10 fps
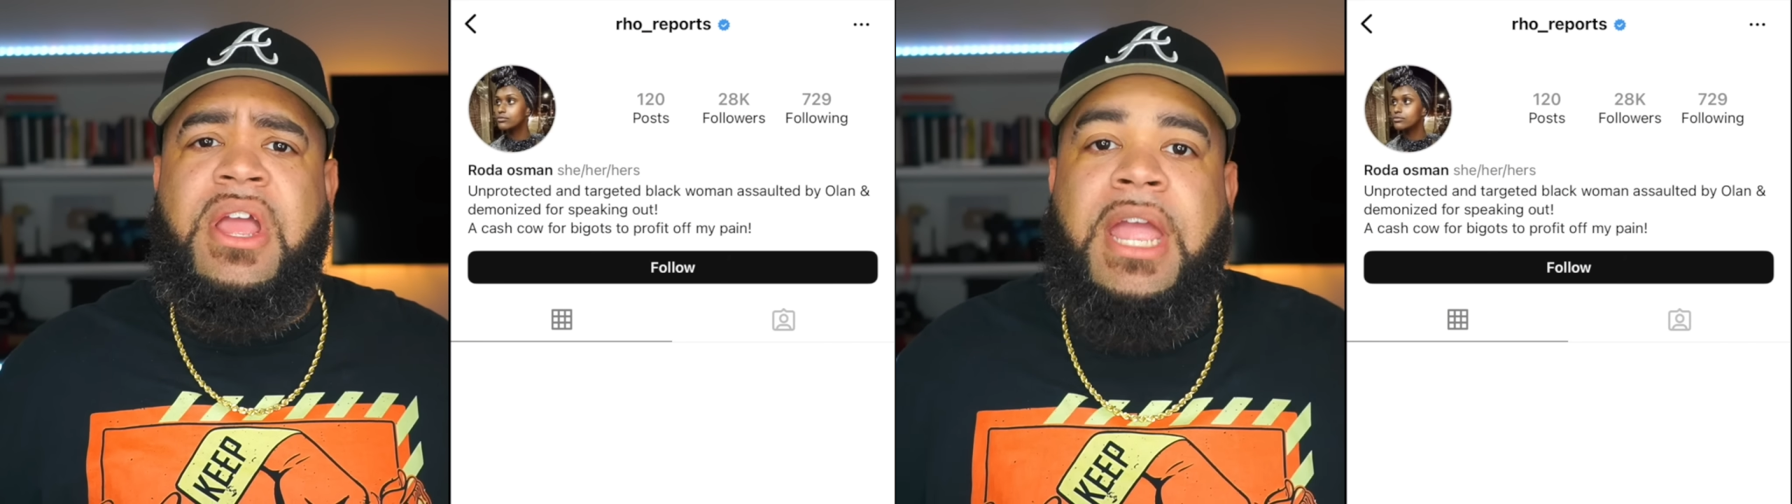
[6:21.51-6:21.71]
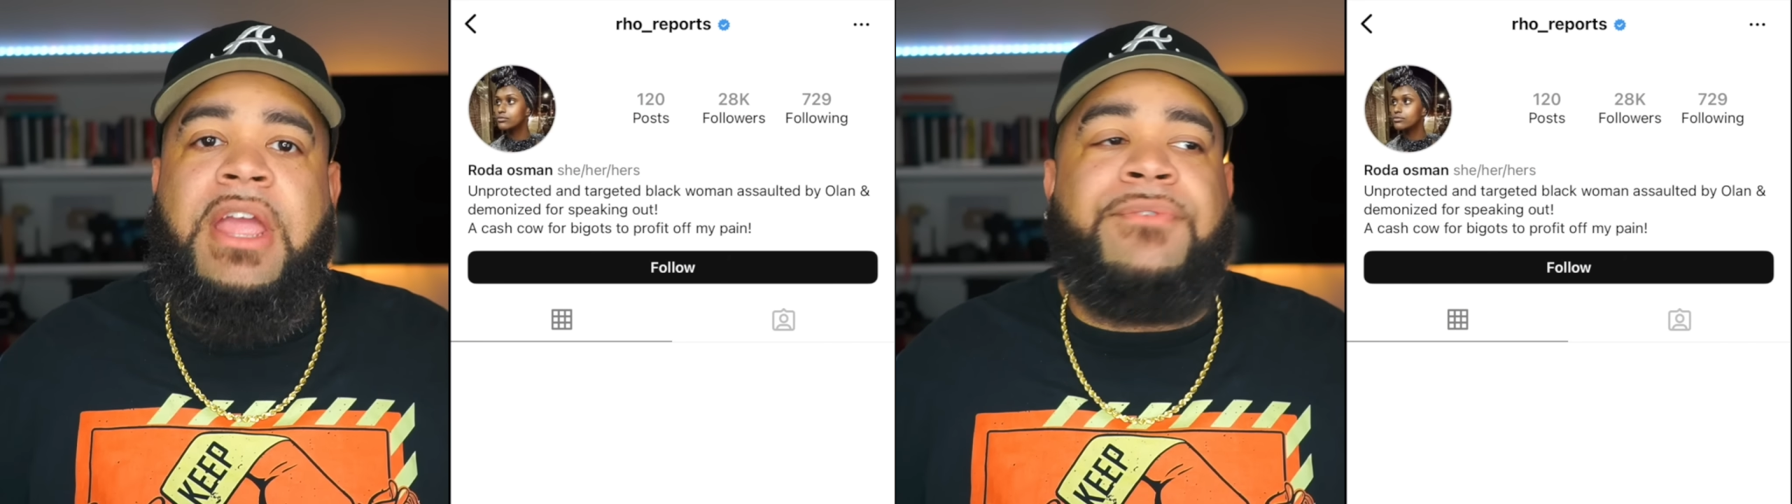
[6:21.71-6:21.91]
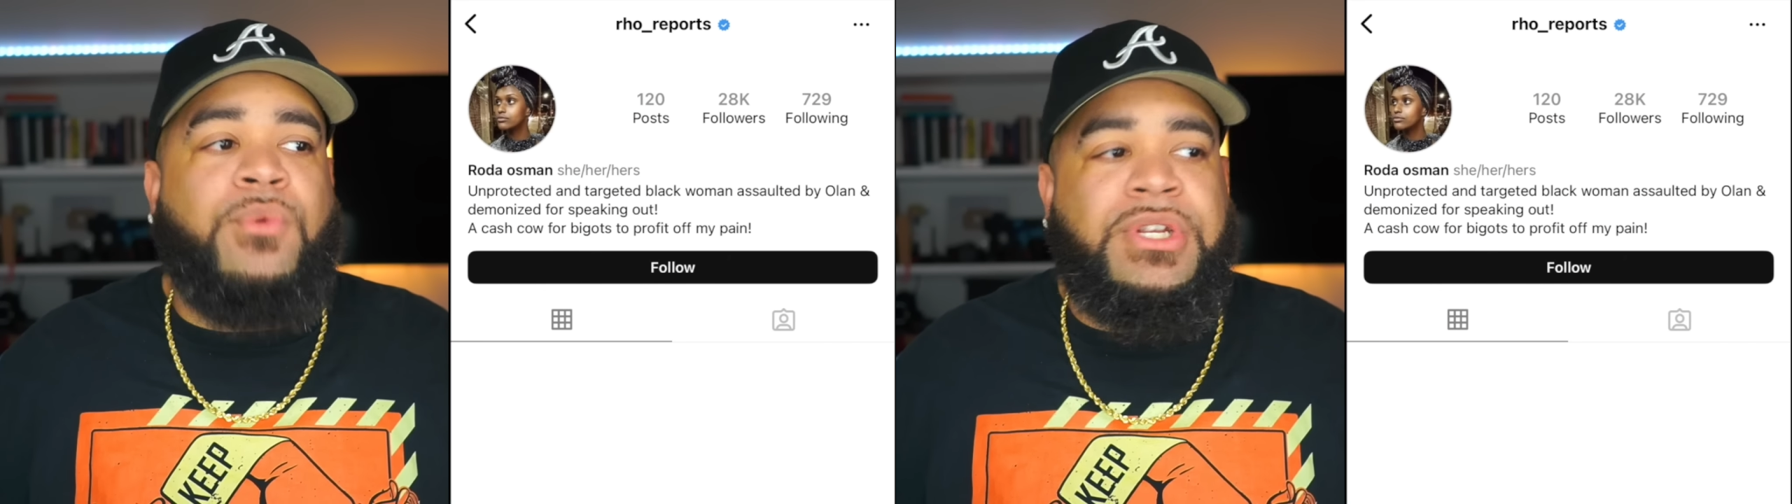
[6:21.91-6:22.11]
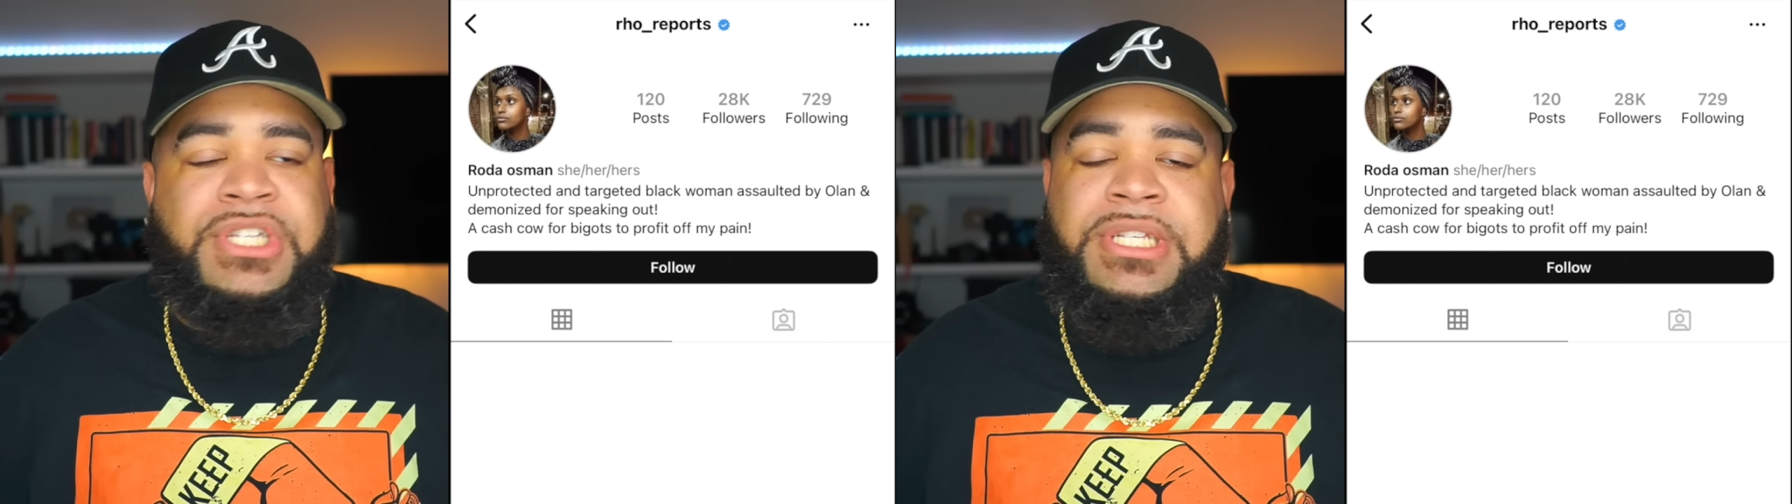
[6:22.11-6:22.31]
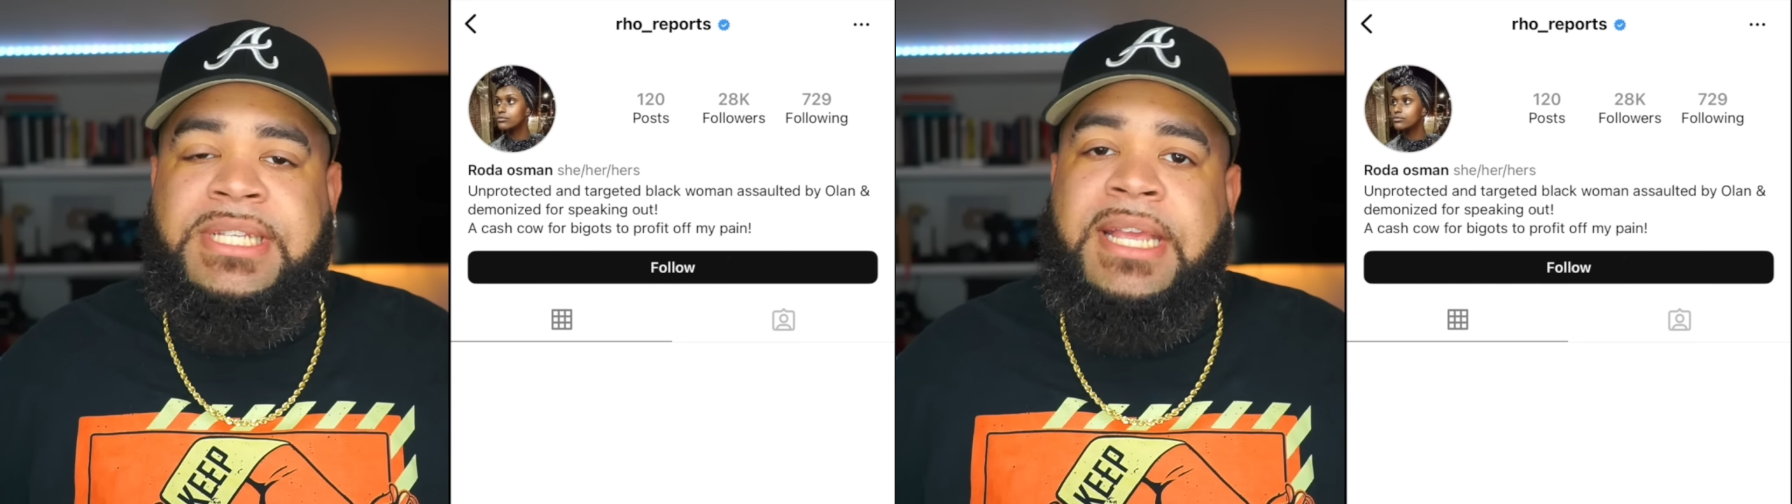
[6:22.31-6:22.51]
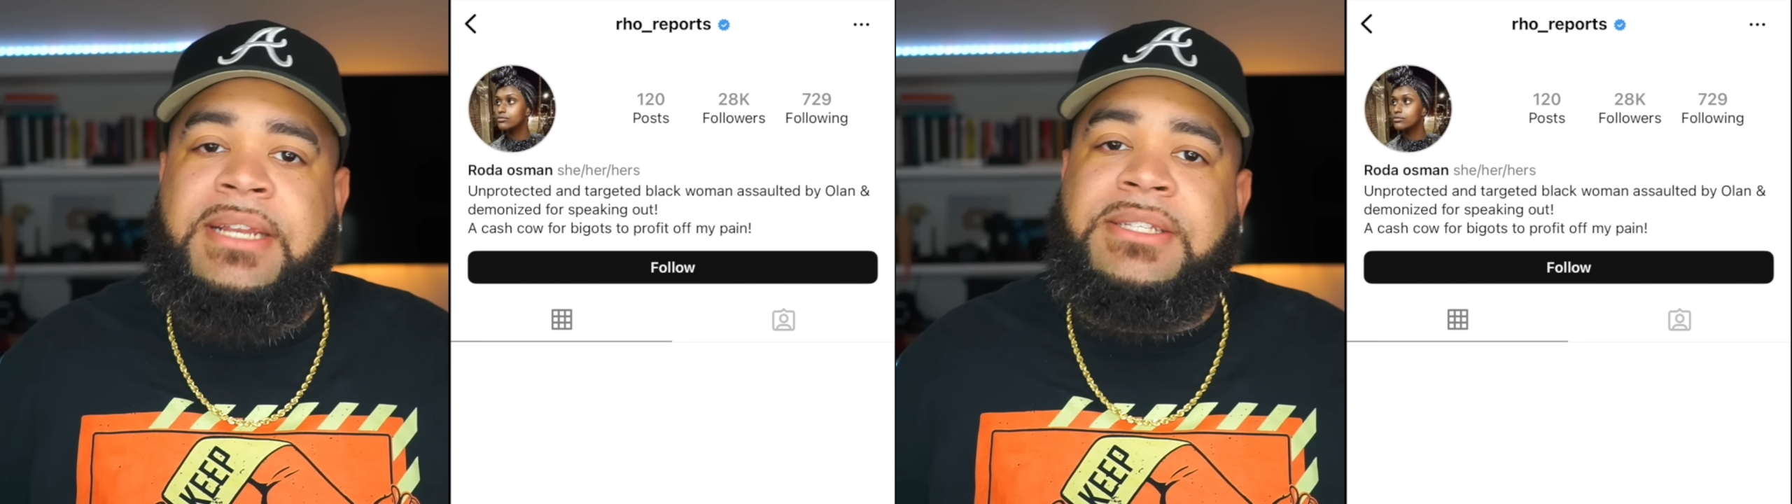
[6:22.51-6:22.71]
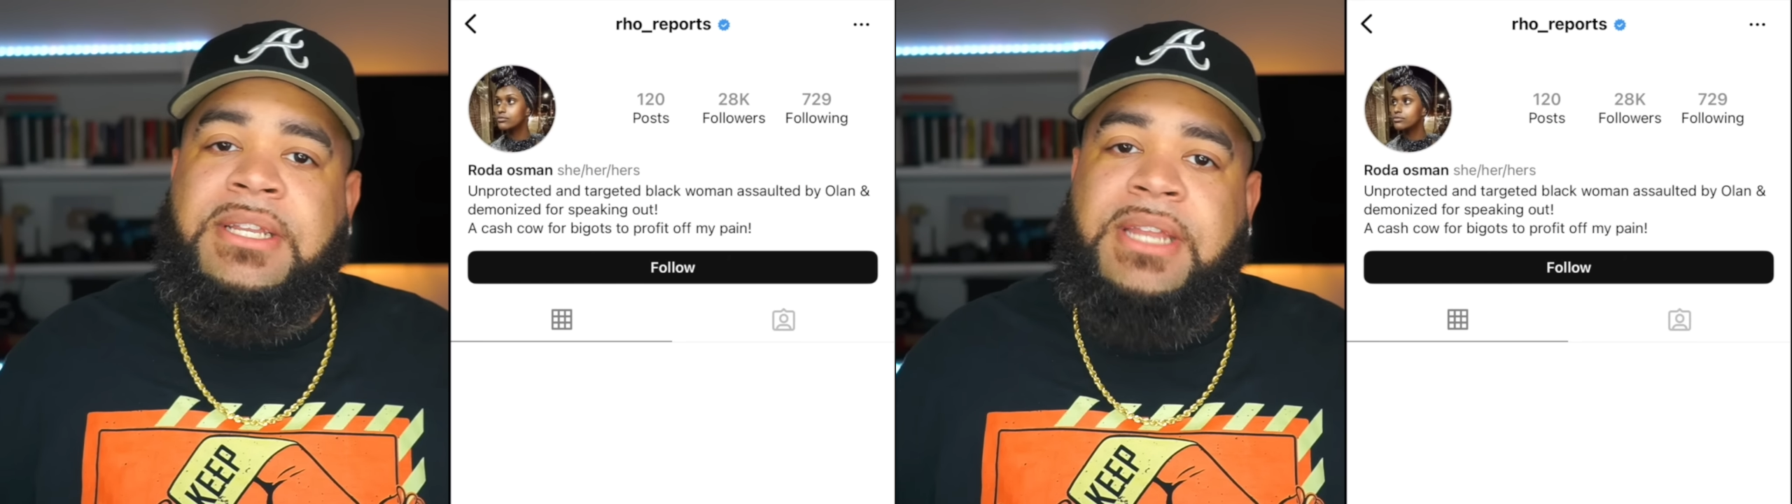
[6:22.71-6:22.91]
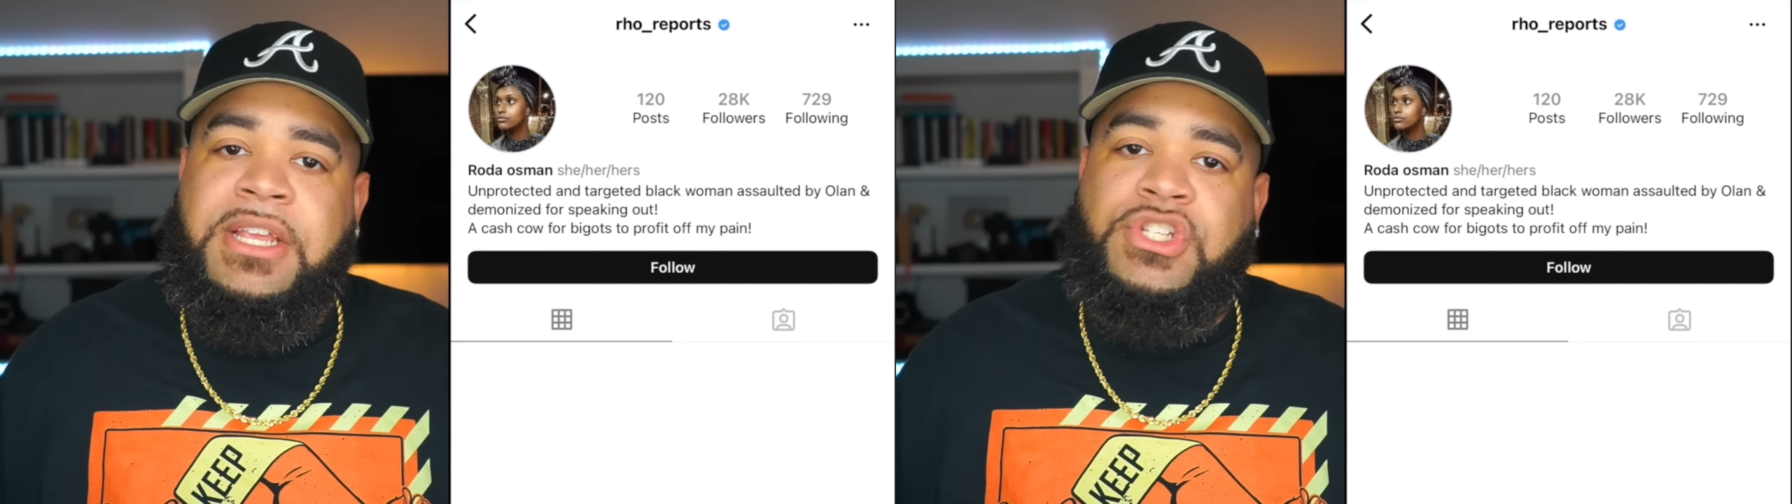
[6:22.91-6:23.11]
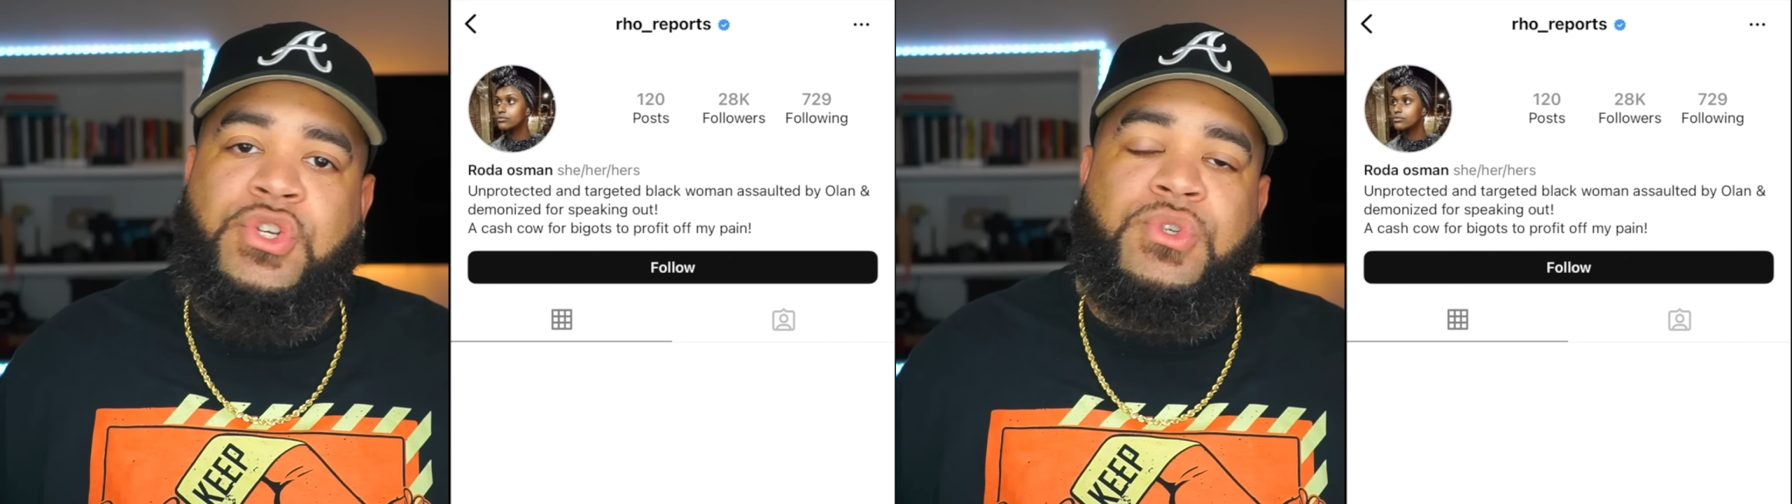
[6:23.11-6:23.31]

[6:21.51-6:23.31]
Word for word: If what she's saying is indeed true,